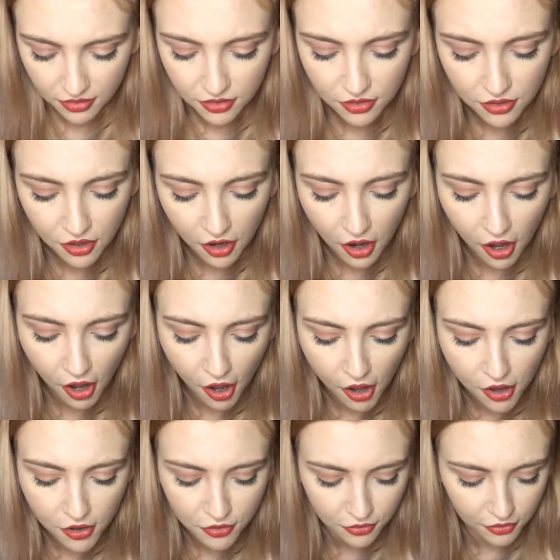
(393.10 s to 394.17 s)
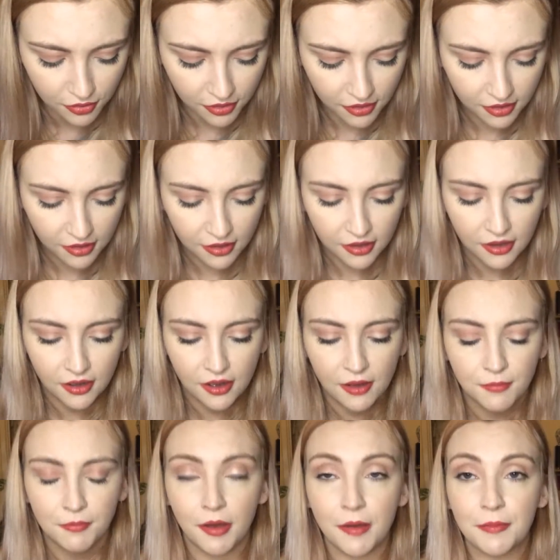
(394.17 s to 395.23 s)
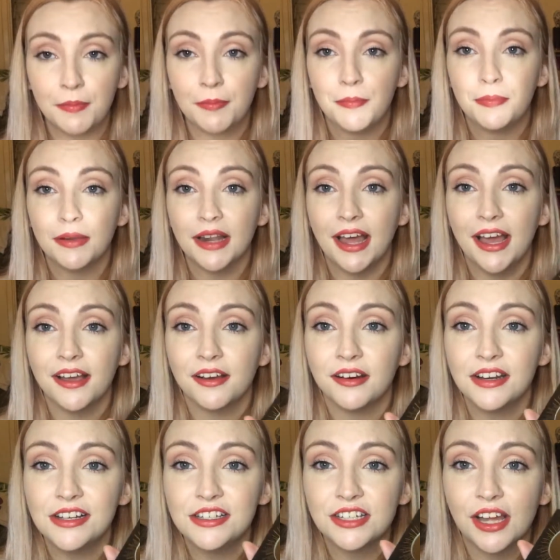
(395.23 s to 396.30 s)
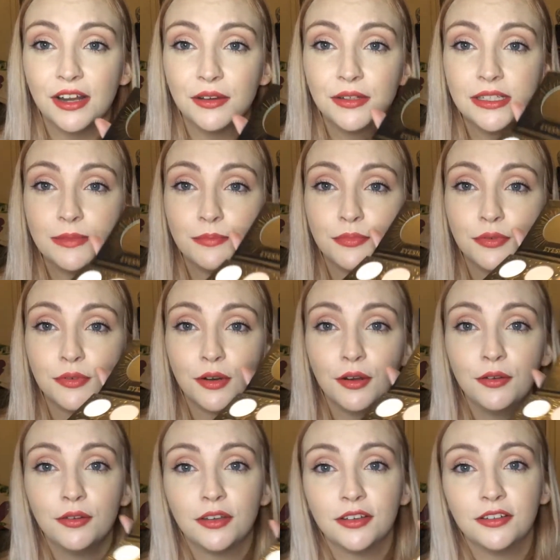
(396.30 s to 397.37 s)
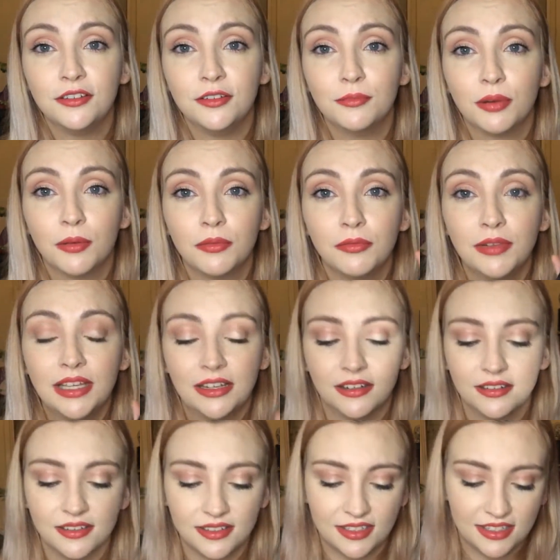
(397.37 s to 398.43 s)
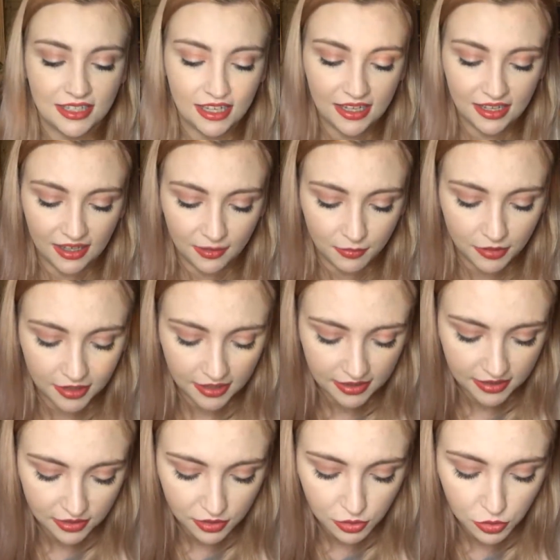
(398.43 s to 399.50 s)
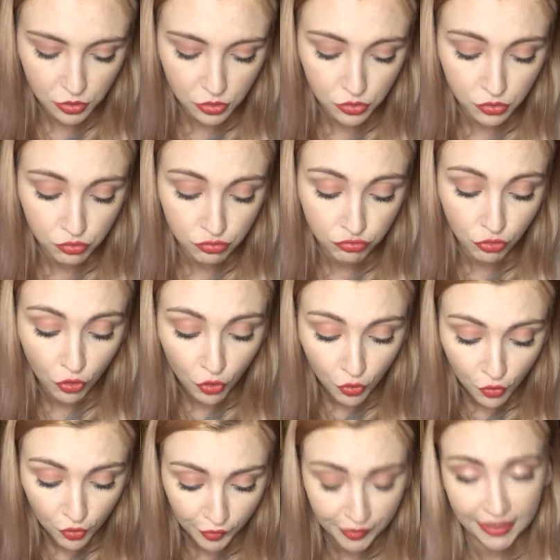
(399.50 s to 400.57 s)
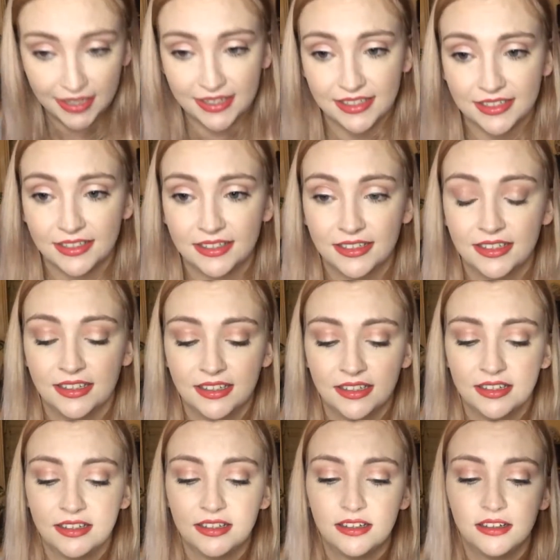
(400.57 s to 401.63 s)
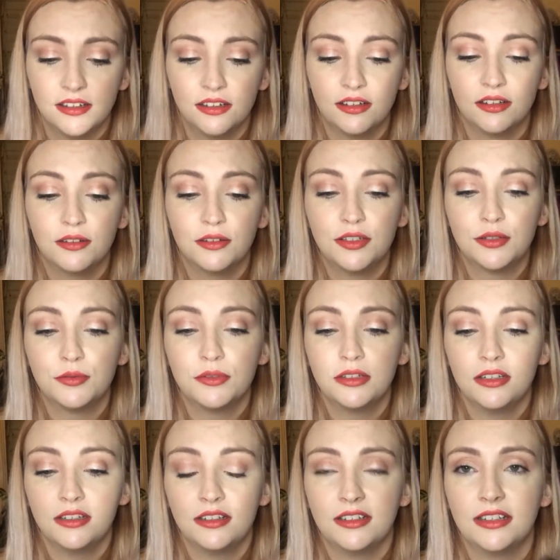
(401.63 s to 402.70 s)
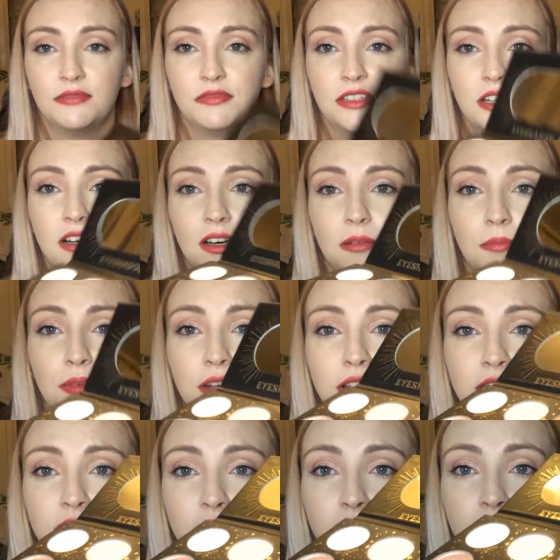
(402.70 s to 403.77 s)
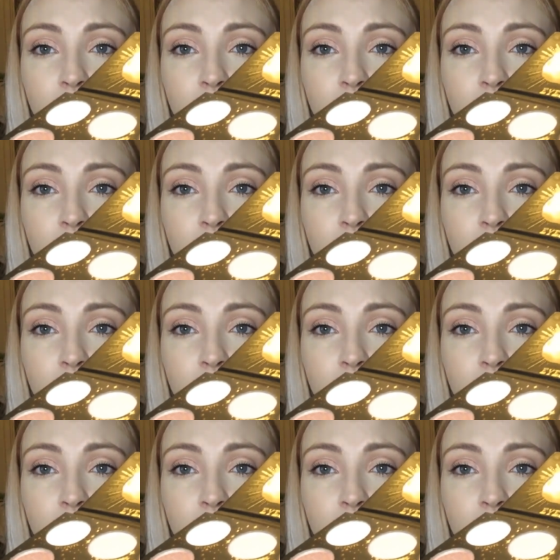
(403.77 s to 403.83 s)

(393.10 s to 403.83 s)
No! My black eyeshadow is broken. You probably can't see it, but it's destroyed. Oh, I don't want to like lift it up, but it's